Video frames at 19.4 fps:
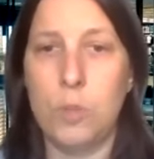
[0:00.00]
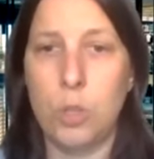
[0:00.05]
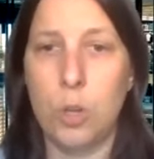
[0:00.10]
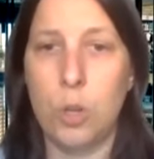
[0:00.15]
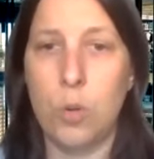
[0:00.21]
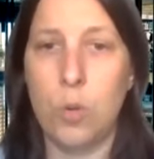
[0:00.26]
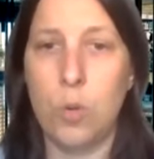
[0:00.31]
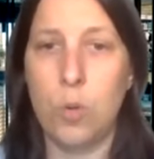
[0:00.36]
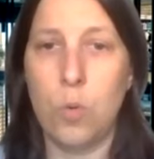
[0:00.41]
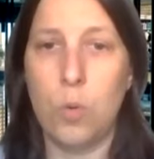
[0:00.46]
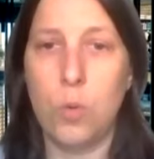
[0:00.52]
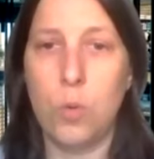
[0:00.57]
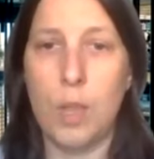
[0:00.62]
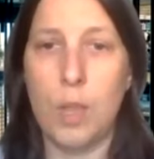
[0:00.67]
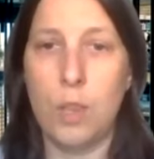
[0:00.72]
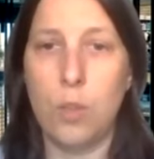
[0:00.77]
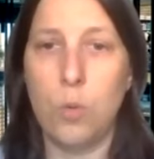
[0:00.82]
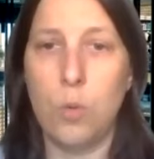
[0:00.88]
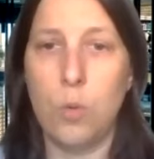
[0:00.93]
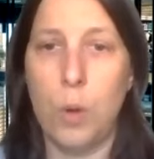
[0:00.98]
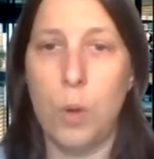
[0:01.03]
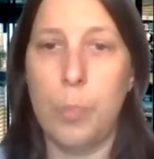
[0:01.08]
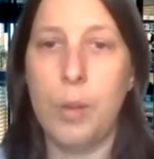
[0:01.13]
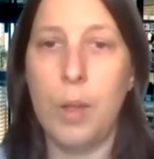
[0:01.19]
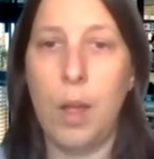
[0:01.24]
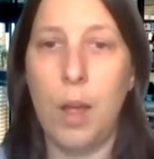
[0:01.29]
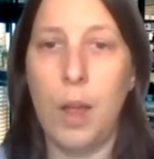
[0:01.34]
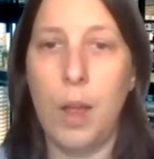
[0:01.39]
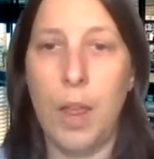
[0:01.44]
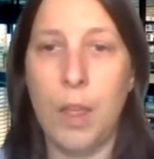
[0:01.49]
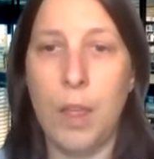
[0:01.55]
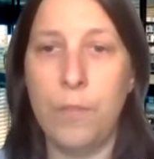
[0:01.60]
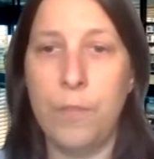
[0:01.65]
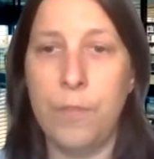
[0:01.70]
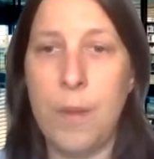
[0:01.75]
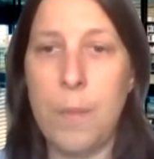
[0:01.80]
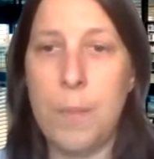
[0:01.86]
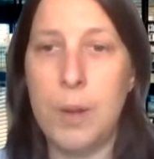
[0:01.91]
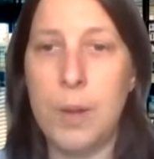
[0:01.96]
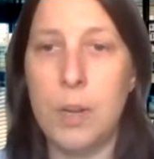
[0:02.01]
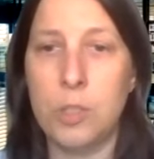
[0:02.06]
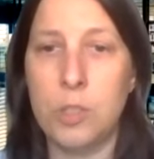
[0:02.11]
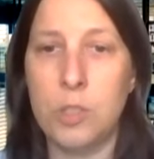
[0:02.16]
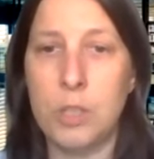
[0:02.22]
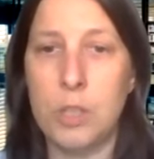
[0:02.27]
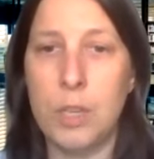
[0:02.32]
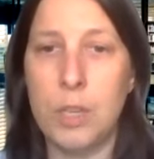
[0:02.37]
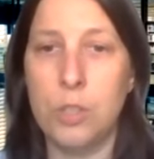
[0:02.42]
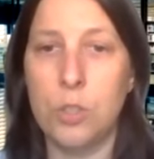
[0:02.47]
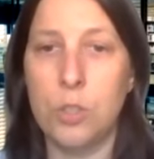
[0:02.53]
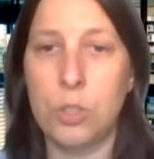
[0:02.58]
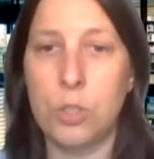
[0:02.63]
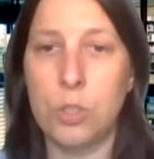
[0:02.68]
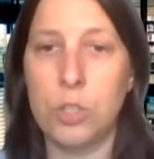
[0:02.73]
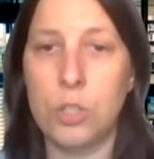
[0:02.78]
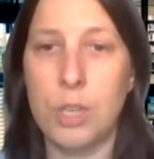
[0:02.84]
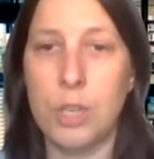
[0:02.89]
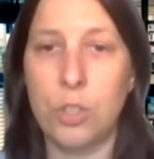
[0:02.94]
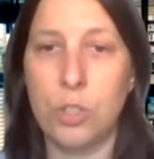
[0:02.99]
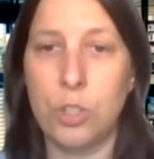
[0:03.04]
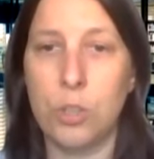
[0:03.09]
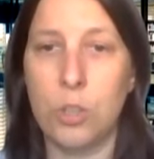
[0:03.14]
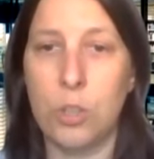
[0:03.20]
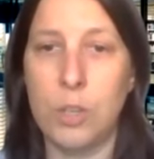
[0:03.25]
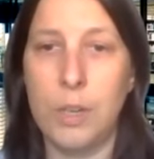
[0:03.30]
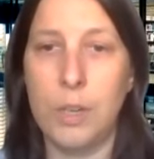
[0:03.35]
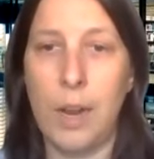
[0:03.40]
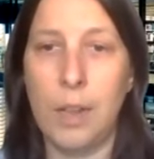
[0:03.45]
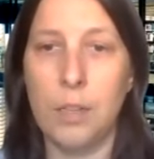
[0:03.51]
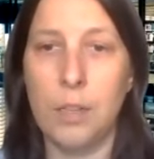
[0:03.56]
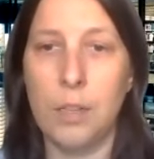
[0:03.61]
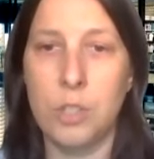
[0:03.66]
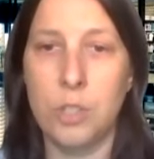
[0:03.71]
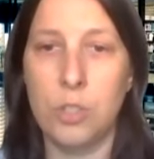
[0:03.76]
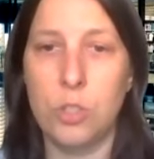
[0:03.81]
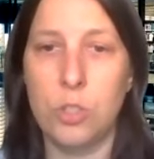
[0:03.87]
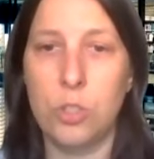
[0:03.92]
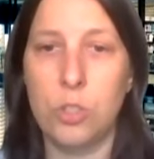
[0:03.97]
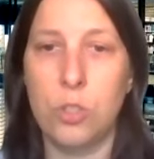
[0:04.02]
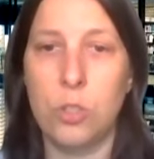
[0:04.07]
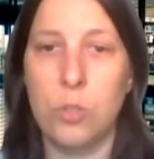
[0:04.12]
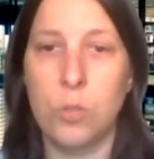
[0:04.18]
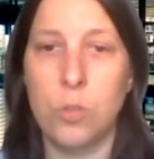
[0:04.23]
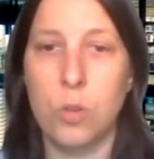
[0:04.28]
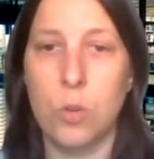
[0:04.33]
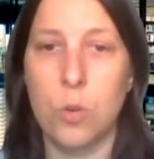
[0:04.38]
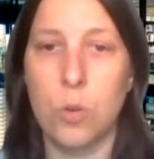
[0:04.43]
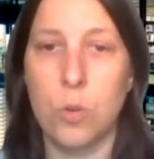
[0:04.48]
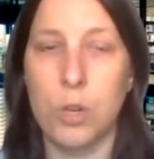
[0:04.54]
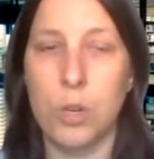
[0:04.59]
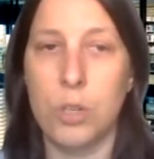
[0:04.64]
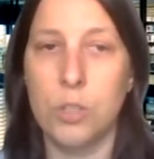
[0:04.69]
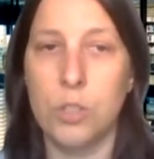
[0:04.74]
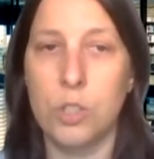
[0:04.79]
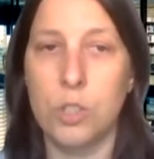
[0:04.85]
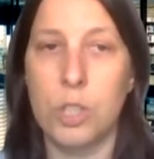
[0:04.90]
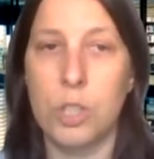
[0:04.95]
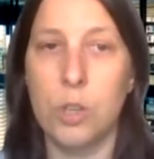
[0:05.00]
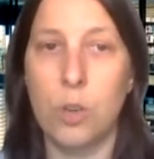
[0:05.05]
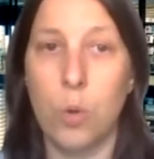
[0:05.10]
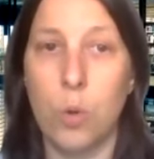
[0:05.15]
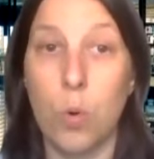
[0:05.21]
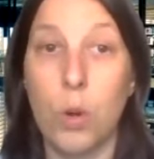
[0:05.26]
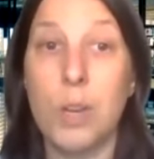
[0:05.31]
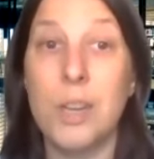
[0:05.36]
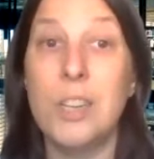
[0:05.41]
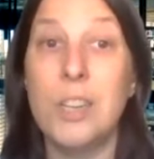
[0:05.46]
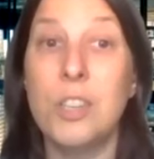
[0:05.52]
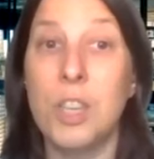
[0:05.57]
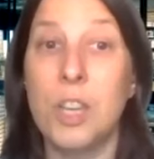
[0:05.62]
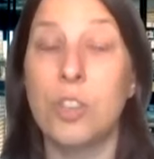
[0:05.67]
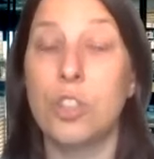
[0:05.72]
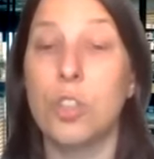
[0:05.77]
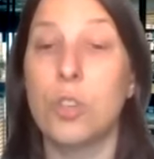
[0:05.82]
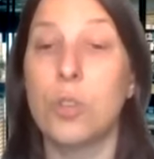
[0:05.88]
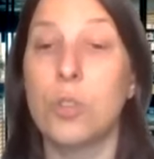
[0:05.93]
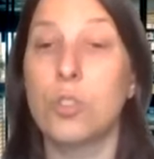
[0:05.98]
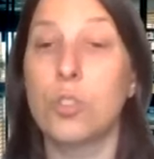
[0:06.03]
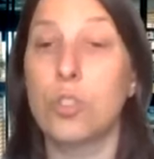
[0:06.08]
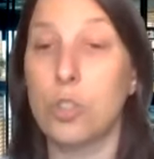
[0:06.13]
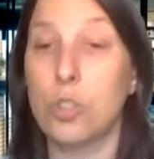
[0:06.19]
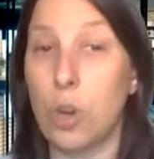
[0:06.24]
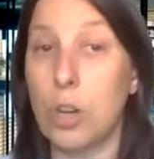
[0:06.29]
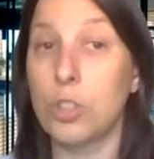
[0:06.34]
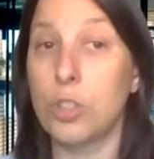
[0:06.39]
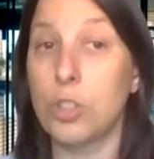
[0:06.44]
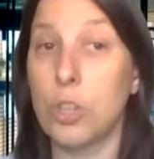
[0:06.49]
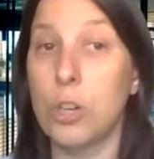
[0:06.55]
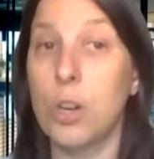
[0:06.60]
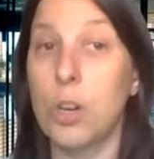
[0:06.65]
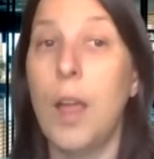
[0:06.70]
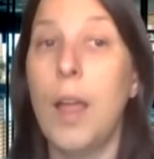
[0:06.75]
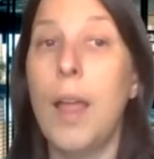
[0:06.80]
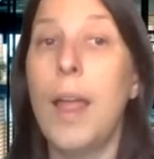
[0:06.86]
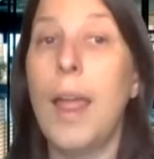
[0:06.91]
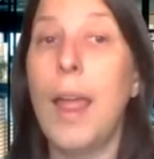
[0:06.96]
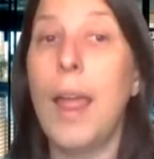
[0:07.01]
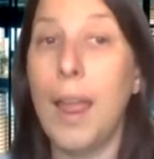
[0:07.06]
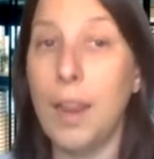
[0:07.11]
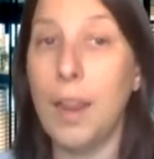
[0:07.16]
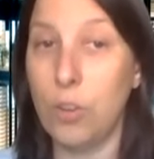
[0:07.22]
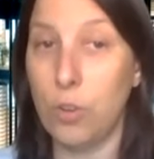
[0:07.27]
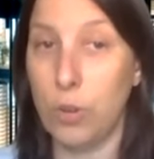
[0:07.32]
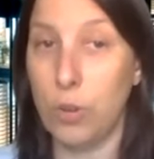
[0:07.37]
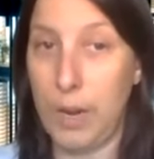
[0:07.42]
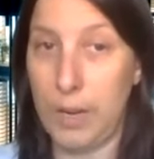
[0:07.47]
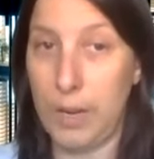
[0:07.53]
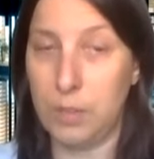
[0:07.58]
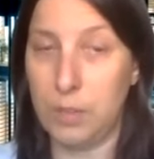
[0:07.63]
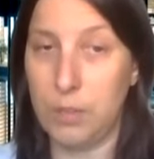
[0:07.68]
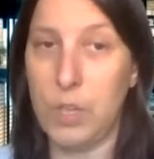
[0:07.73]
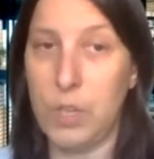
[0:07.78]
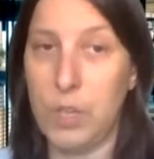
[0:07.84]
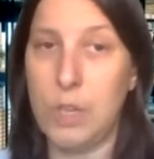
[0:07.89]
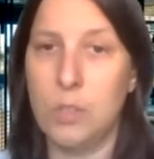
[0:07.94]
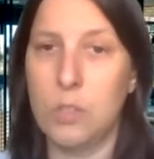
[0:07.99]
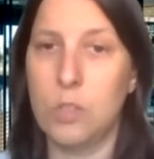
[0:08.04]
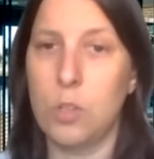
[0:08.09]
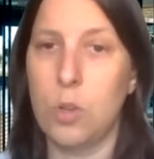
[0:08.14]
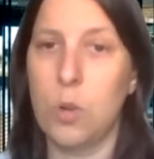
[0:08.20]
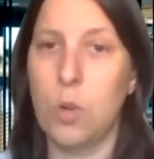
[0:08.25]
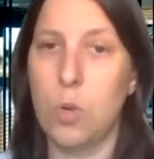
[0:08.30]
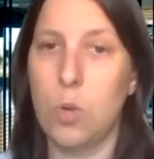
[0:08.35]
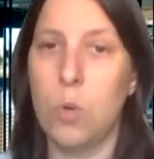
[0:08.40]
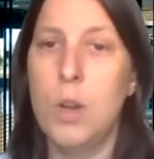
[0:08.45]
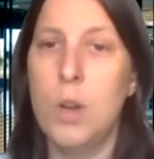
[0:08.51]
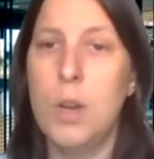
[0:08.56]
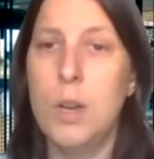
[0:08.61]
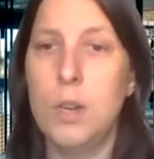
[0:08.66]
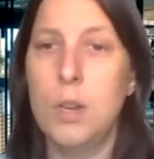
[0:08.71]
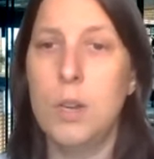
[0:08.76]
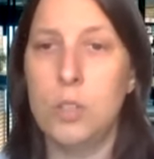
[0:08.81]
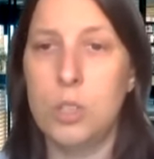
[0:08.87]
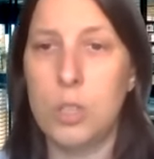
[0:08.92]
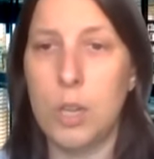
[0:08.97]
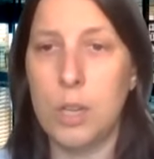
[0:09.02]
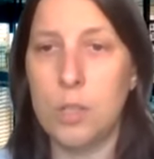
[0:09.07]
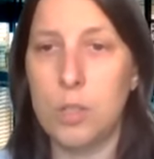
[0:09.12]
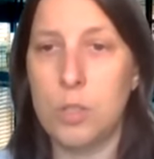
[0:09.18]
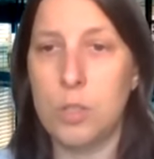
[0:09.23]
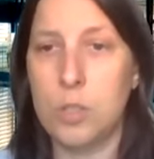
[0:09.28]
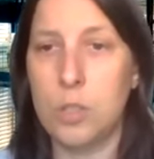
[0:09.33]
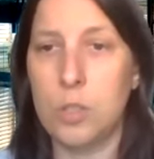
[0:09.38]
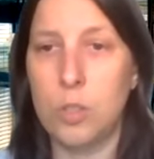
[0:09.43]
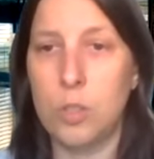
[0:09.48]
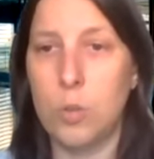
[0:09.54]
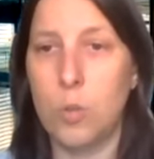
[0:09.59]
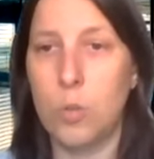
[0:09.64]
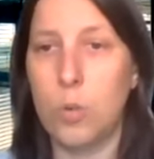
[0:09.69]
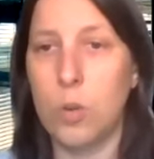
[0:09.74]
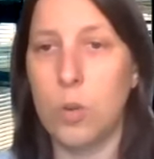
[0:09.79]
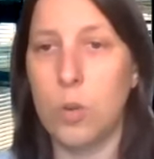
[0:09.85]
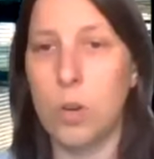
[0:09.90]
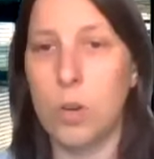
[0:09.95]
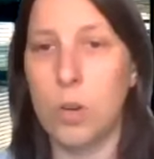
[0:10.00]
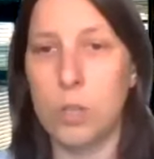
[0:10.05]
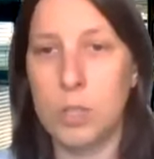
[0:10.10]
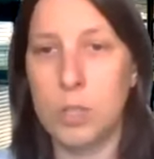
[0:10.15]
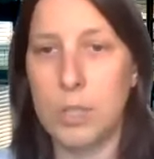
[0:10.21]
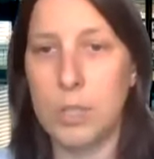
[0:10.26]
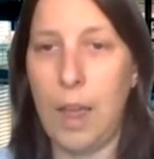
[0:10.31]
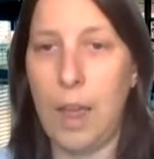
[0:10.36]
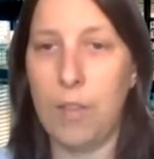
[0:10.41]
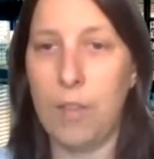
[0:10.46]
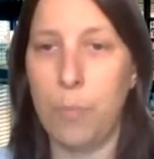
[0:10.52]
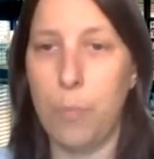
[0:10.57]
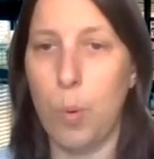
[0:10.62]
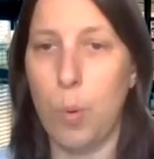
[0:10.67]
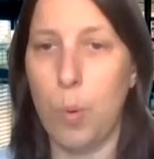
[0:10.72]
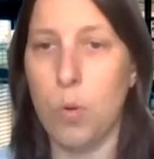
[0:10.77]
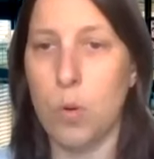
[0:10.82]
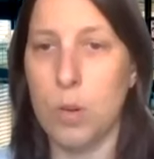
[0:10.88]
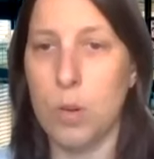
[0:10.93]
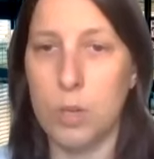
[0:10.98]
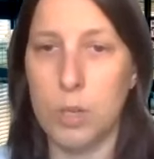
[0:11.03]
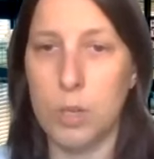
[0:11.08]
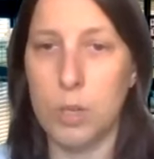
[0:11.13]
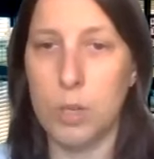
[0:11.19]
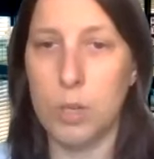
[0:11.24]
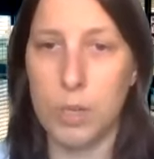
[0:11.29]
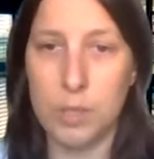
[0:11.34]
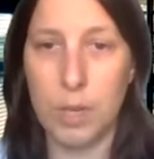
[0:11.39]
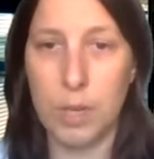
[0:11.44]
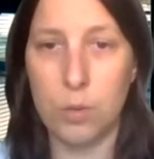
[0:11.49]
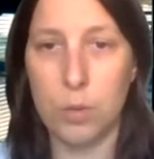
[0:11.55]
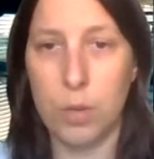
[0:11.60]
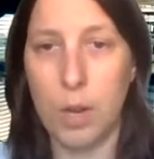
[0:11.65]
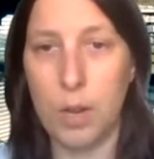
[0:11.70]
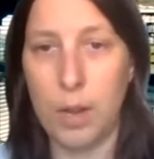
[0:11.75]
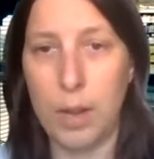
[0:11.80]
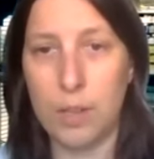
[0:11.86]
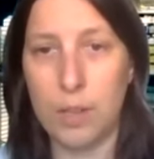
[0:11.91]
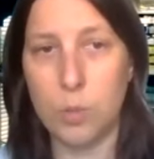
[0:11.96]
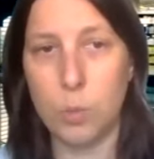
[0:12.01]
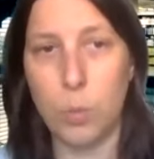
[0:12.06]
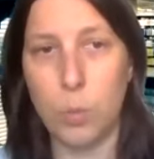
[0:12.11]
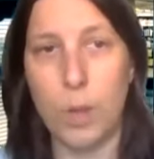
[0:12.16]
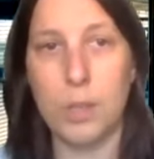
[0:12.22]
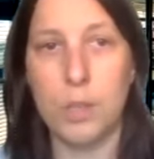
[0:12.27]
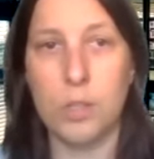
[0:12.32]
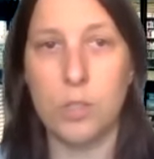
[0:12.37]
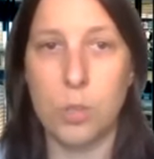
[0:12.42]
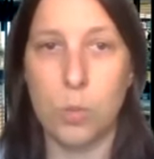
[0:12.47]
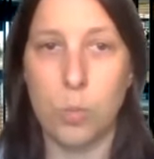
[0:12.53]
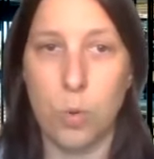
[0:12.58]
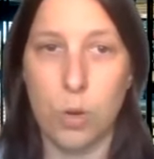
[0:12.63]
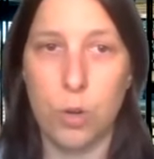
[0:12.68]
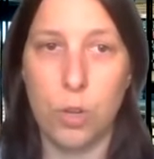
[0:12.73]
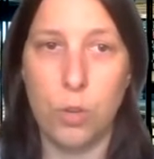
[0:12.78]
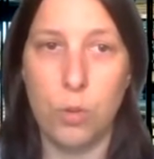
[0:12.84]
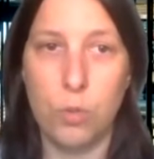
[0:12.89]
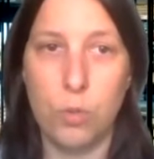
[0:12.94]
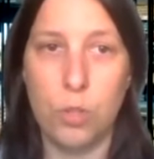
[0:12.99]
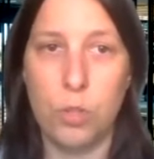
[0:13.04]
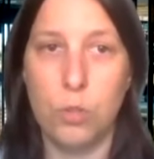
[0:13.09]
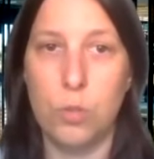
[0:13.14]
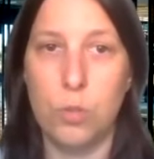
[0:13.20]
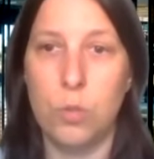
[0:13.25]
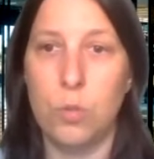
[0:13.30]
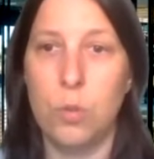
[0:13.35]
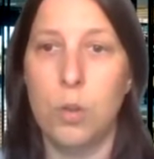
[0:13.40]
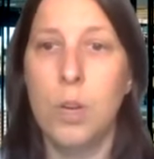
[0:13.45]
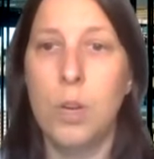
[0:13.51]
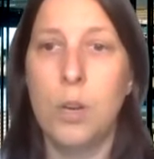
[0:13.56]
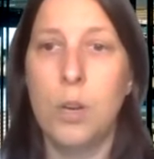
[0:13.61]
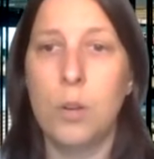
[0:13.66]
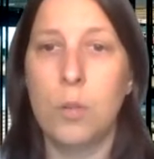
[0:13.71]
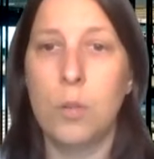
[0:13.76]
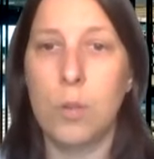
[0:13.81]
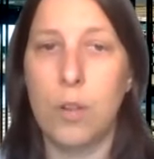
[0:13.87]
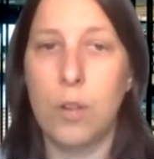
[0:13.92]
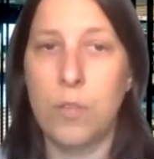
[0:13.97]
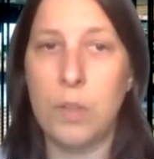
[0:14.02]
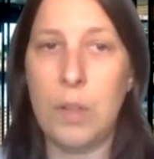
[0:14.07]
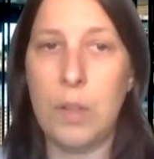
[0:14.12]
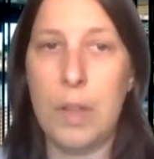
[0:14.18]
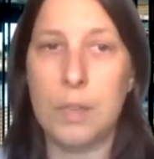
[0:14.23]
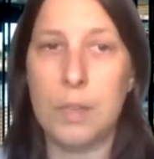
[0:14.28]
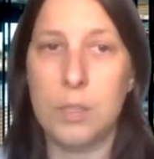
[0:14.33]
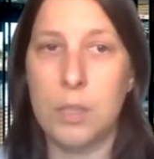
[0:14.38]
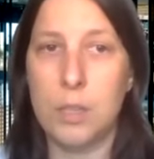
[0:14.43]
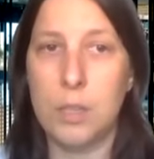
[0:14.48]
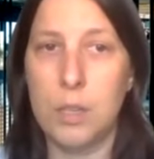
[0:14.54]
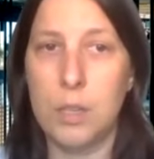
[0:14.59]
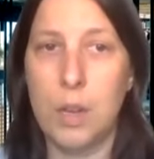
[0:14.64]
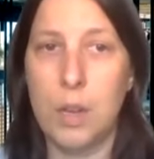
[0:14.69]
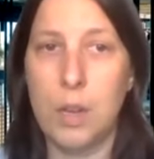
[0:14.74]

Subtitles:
so that you apply a feminist intersectional analysis to your organizational structure and your activities. So does your staff, board, etc., as well as the work you do, reflect